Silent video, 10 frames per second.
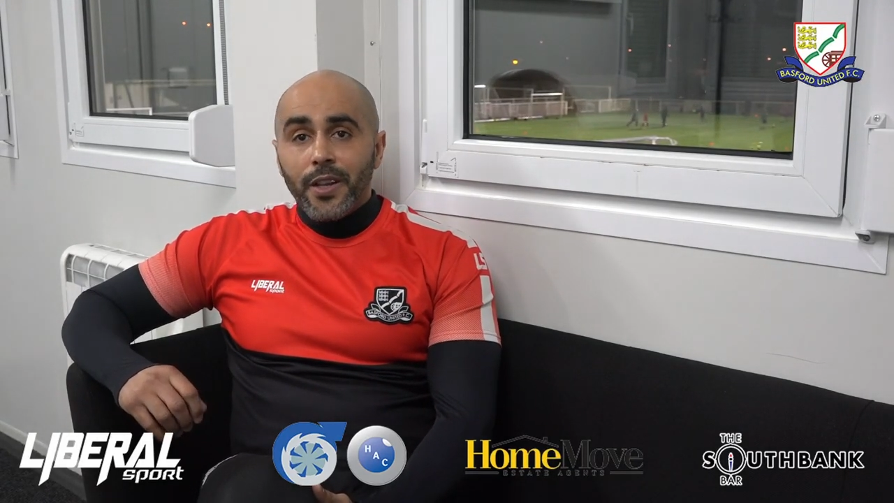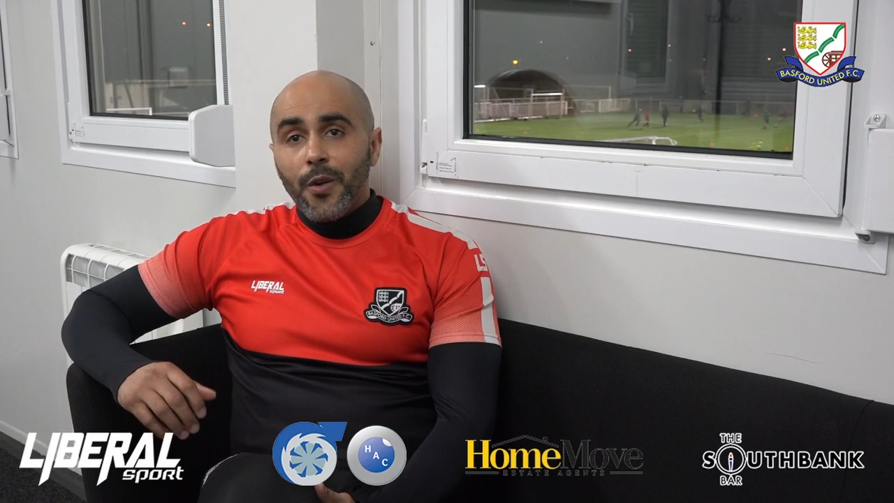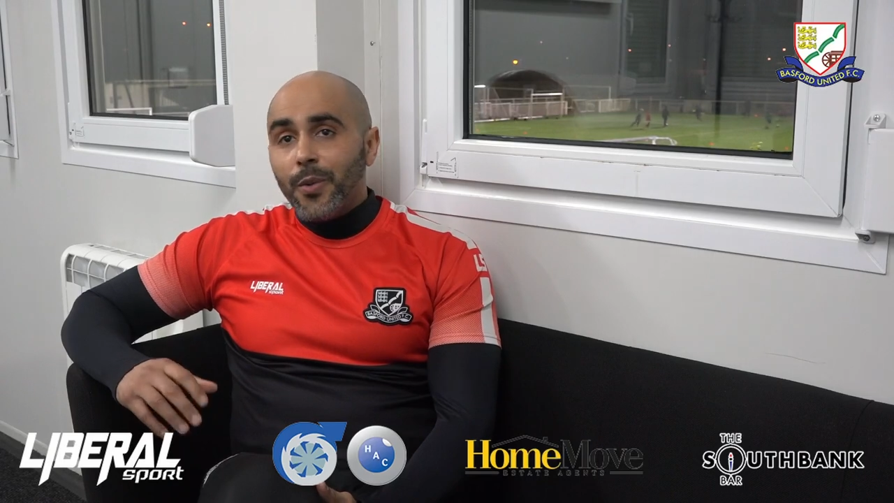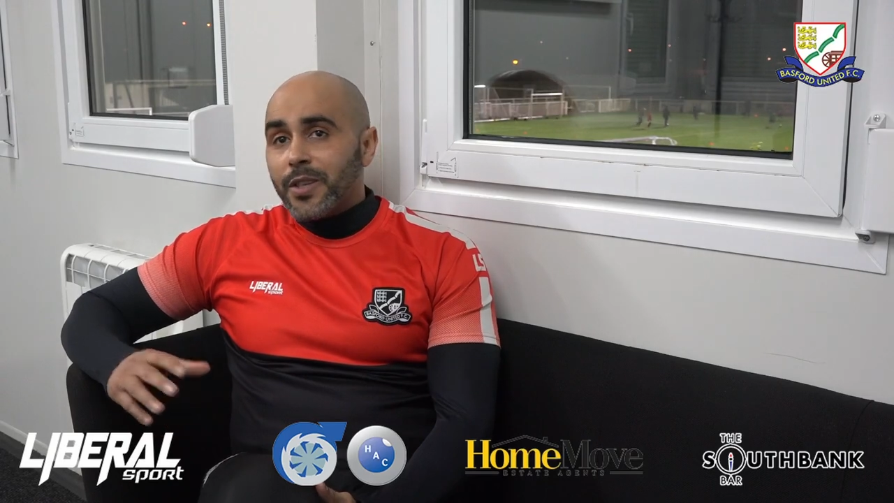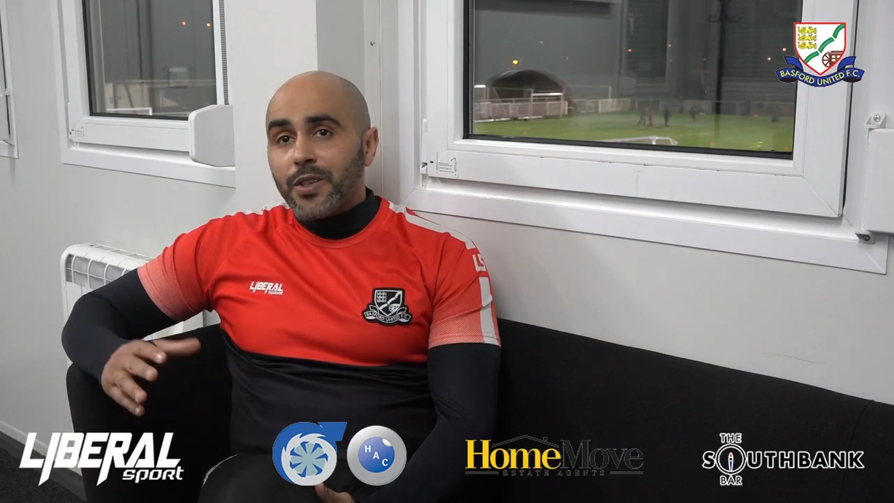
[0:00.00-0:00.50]
You
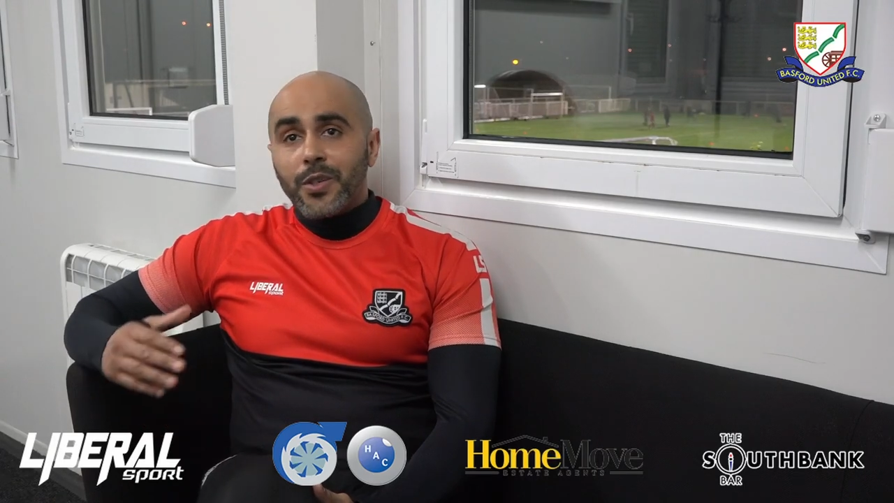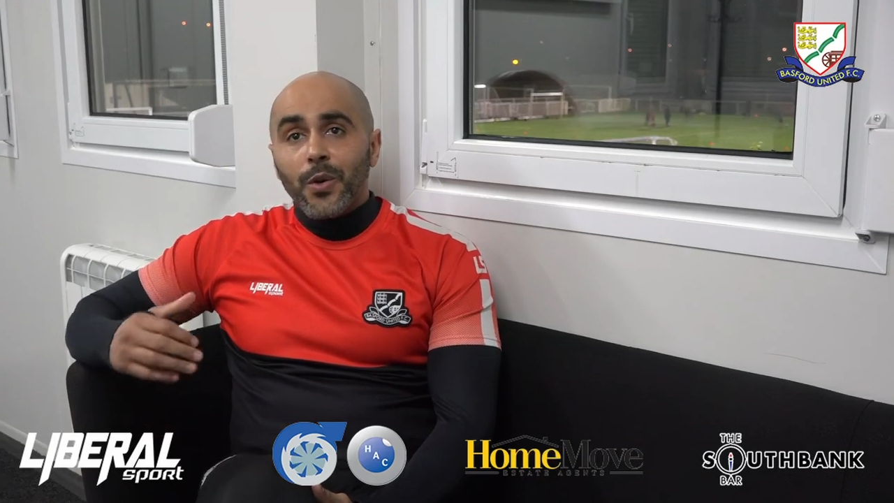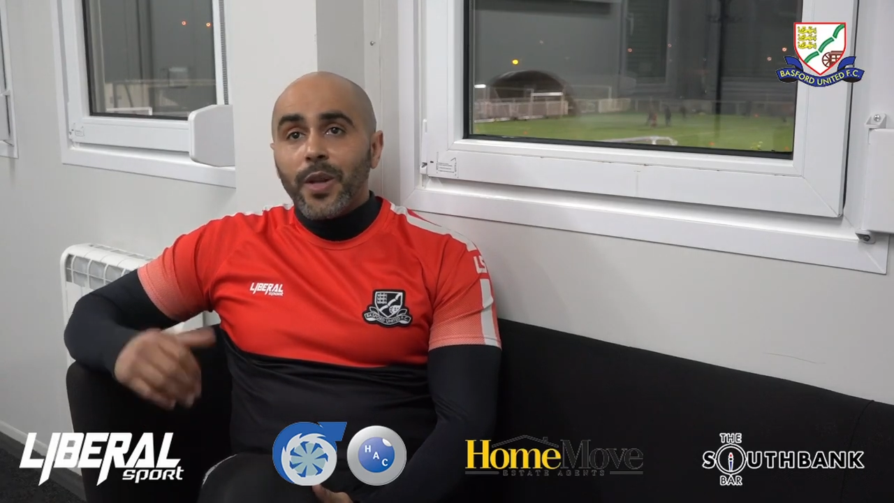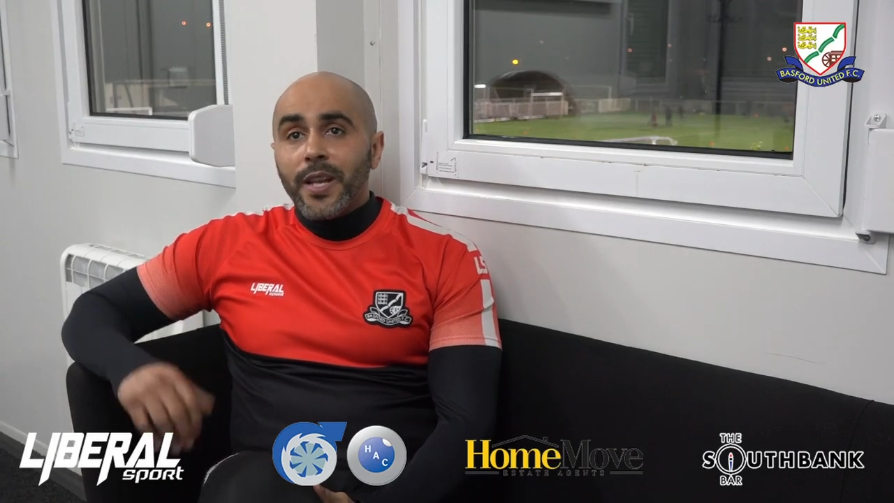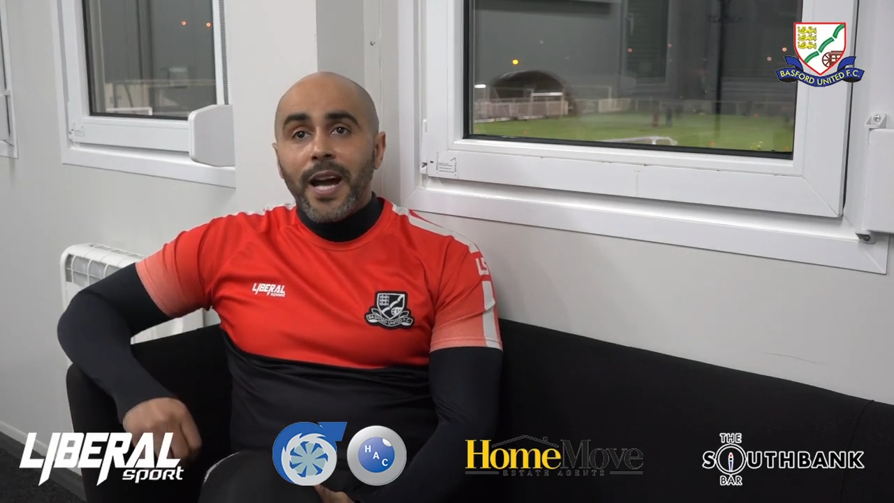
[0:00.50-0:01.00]
know, we're just
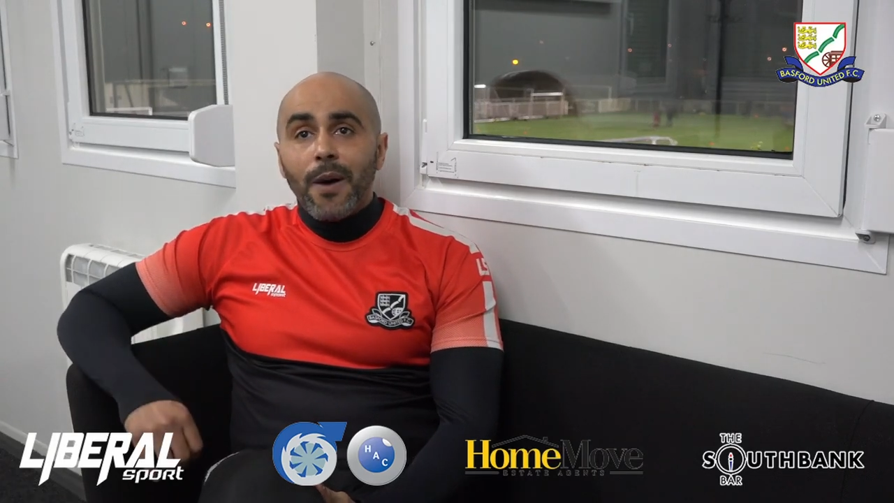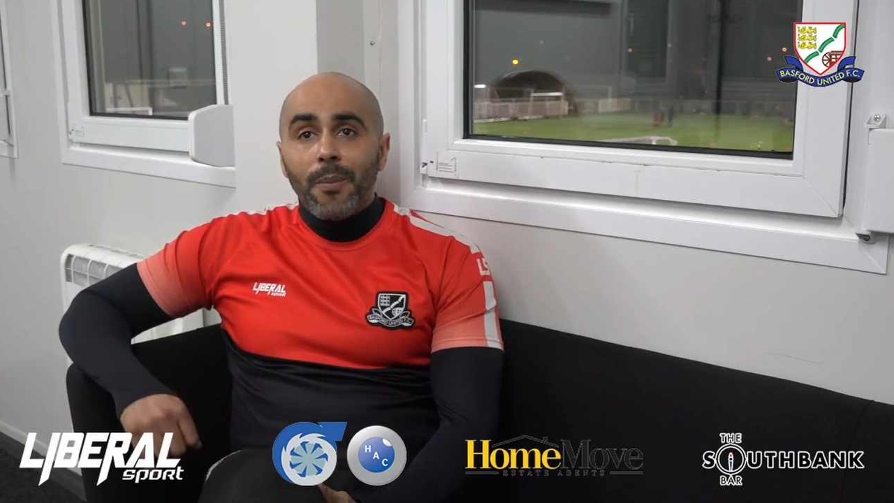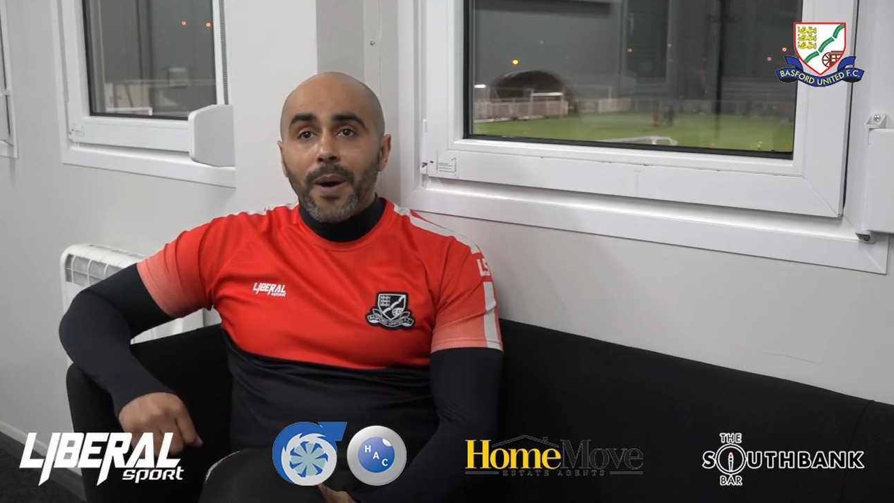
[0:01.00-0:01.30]
talking now